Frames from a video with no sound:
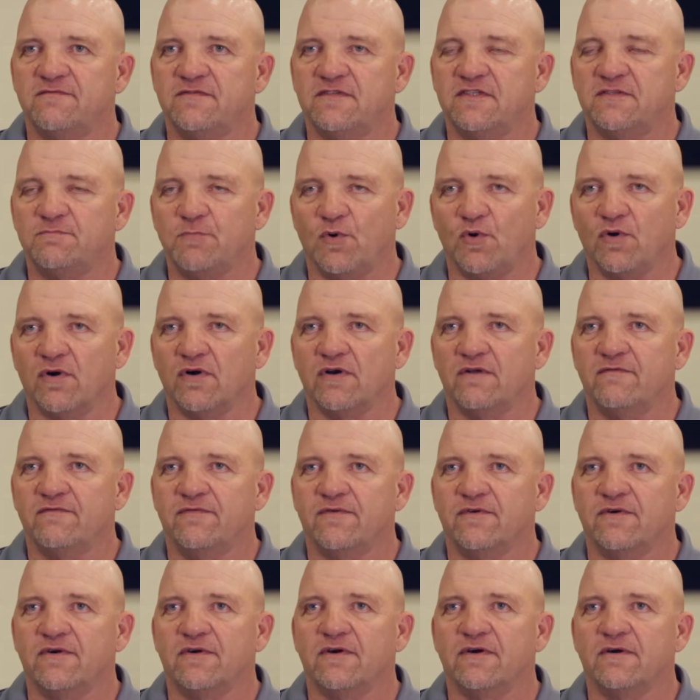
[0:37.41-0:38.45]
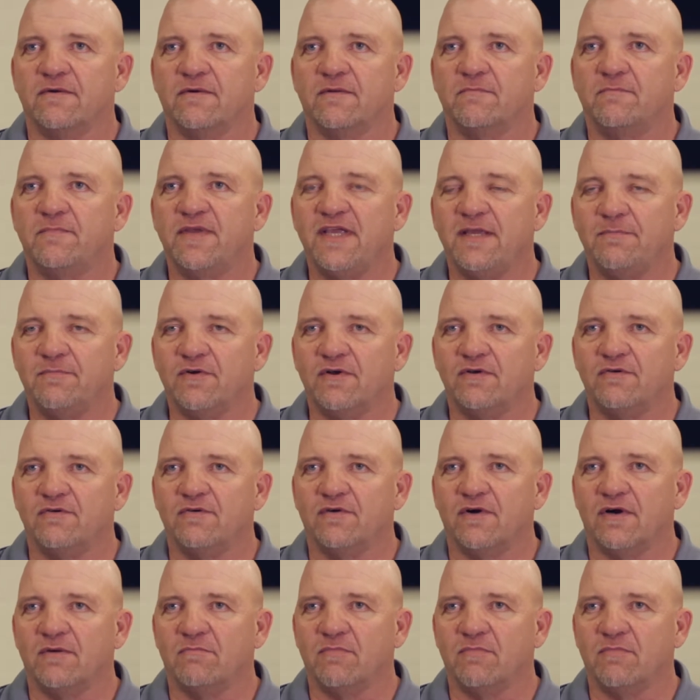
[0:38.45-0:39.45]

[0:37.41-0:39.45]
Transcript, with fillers: sport for people who are